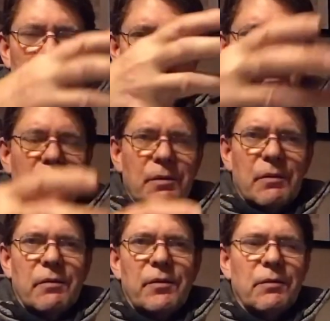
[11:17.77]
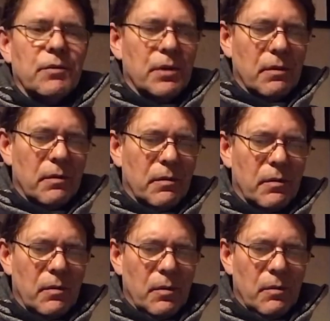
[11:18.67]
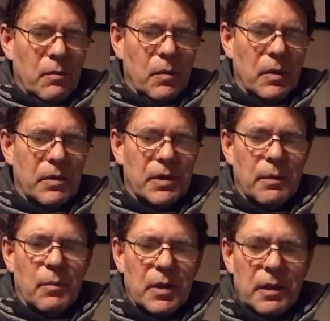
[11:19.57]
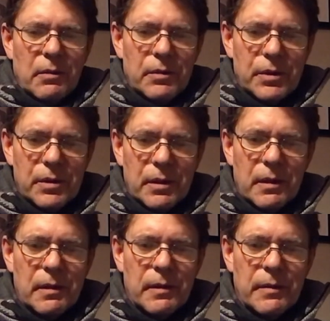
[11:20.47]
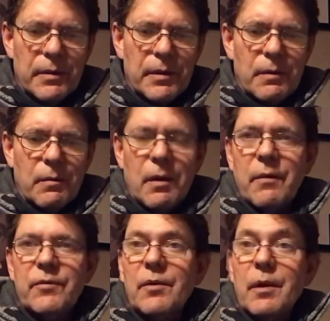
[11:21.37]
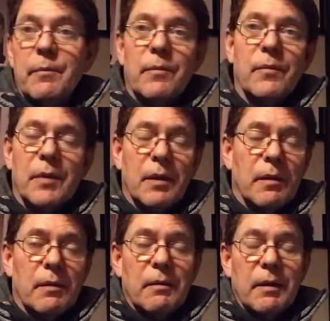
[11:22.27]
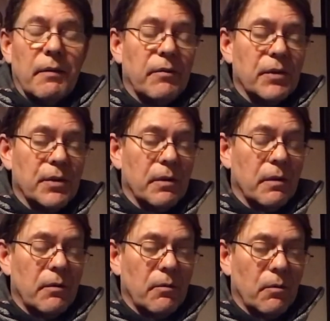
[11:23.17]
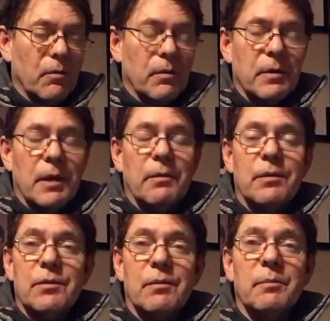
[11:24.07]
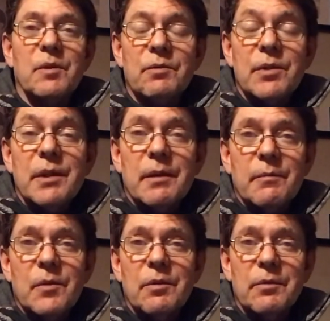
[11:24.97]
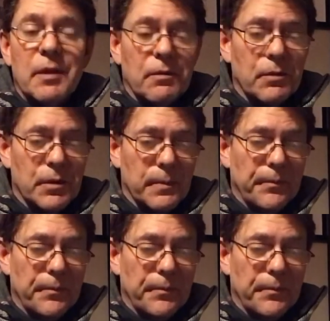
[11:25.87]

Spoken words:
into the future with someone else after I'm left this earth, or go into a museum, who knows.